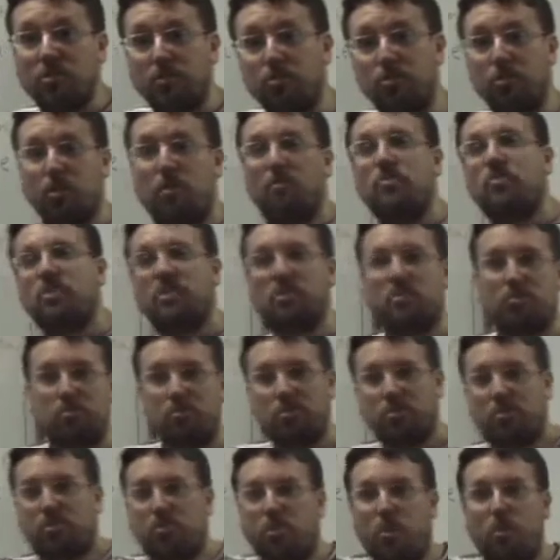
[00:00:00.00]
the processor
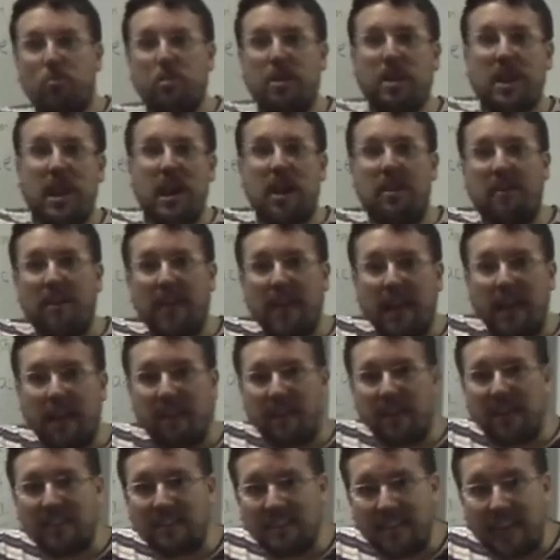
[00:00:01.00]
would still be carrying
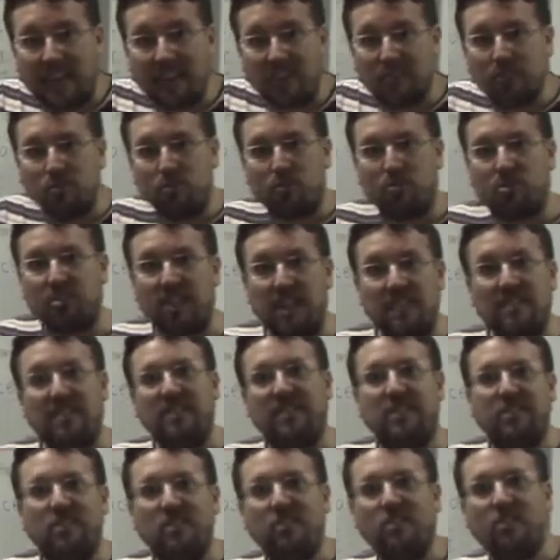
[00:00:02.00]
out that task you set
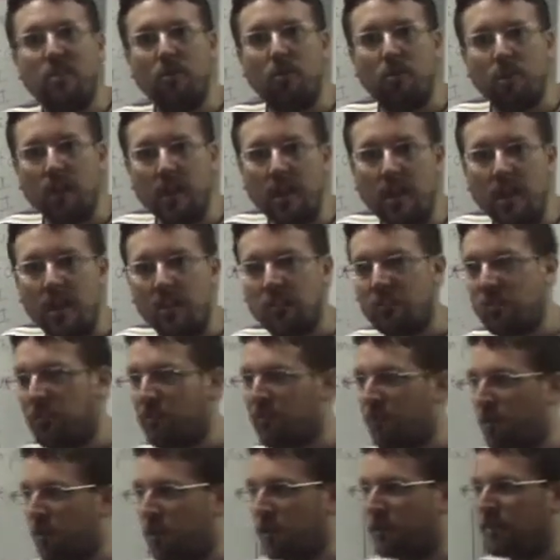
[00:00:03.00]
it to do. So
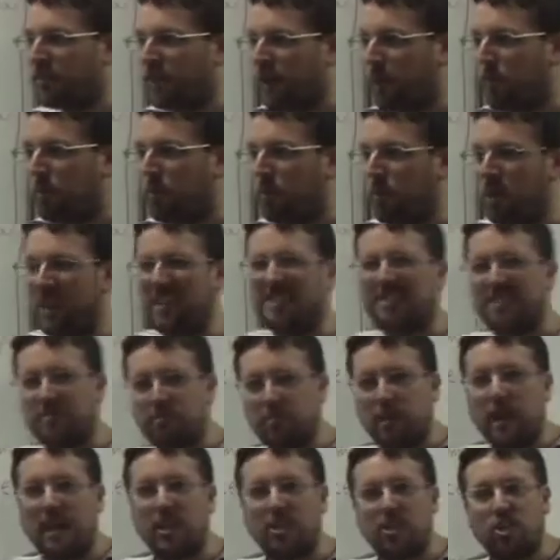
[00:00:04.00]
for example, let's
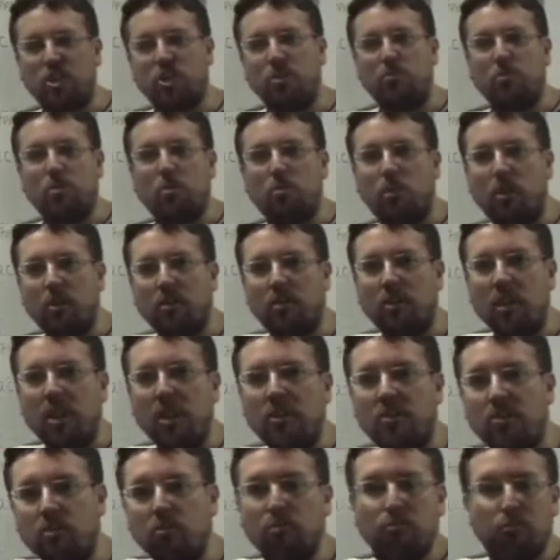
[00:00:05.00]
imagine that we want
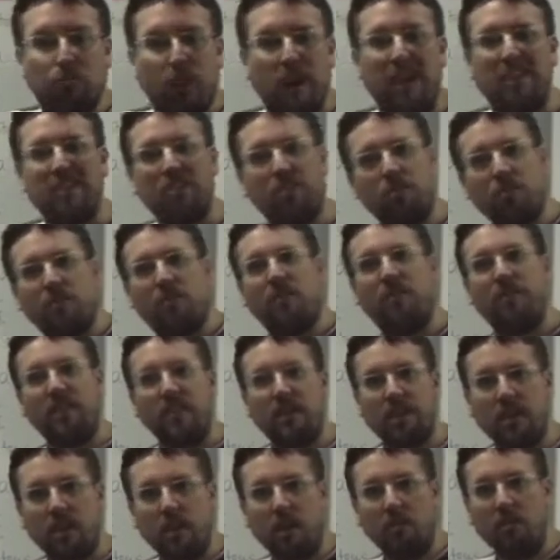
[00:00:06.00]
to render a
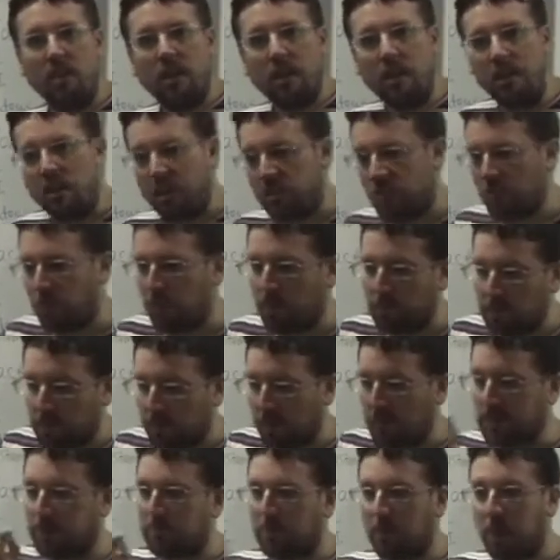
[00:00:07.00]
video. So we
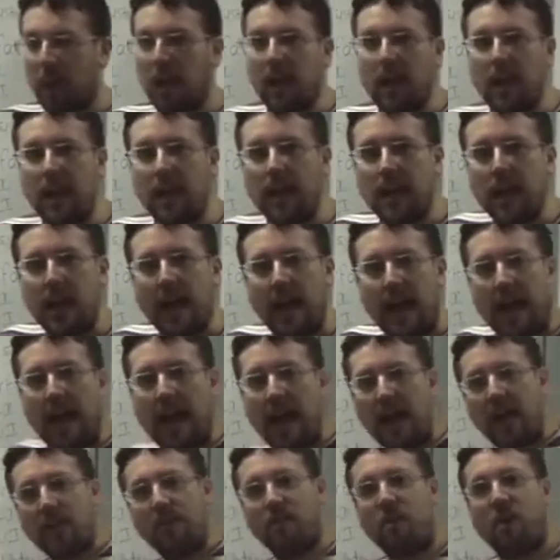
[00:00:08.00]
press play
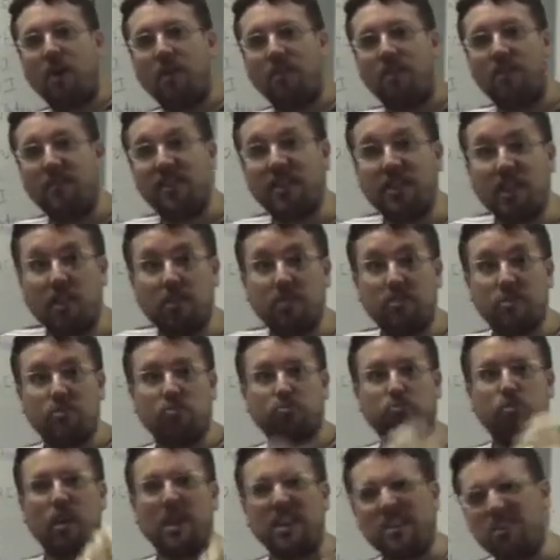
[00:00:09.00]
and our video is
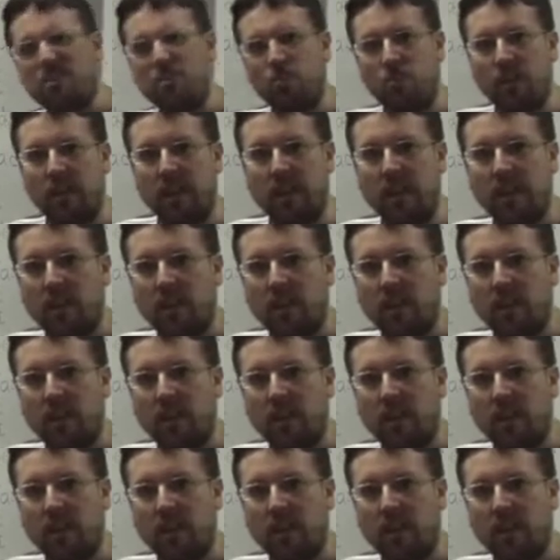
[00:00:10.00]
rendering.